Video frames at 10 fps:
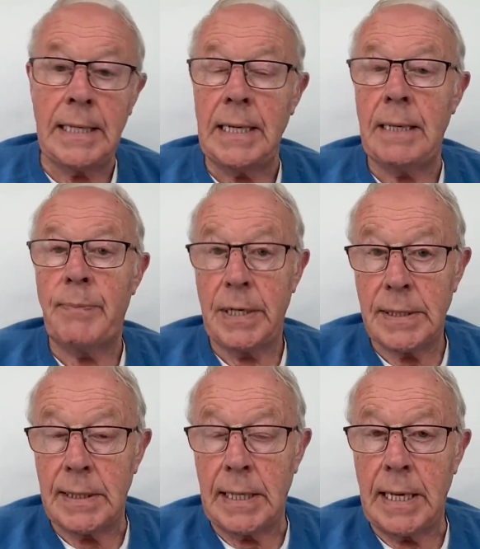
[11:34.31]
he
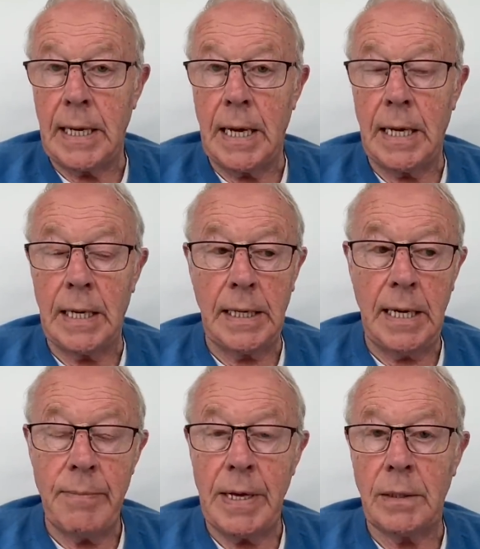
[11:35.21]
personally
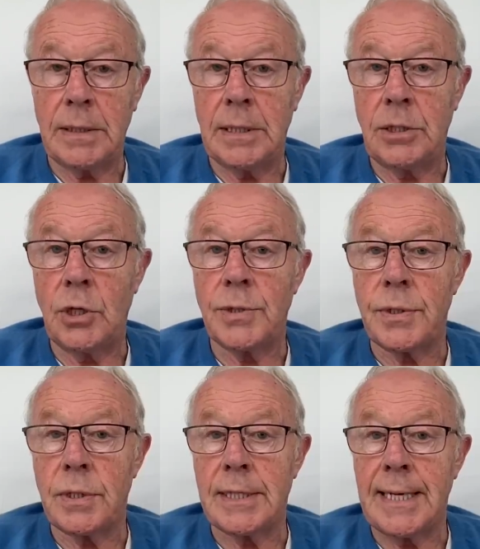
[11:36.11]
emailed
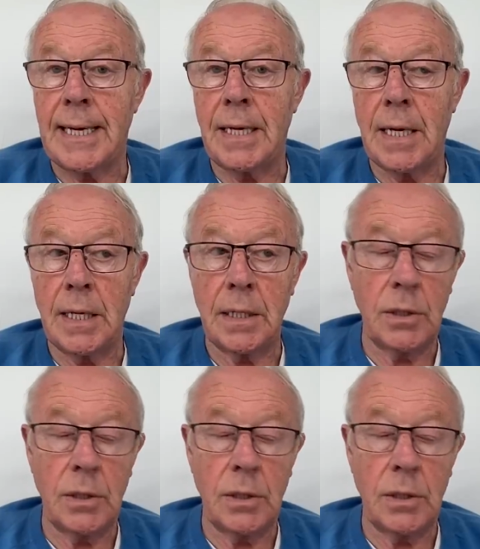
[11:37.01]
Johnson to say,